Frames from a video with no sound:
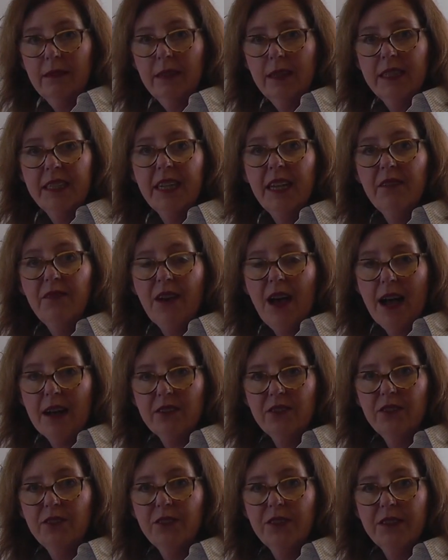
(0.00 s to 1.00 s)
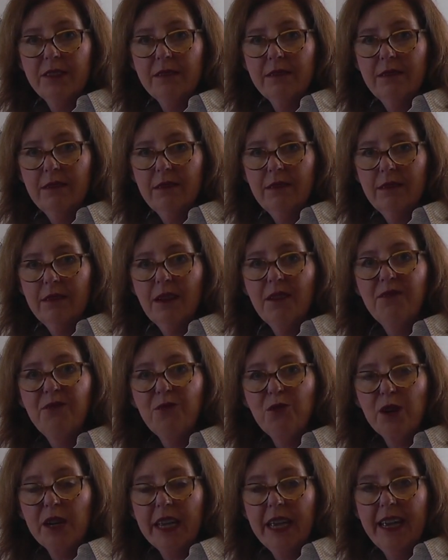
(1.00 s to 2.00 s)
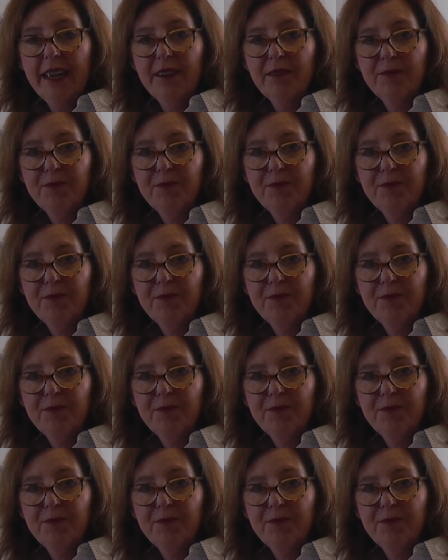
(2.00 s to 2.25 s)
10 factors of 48.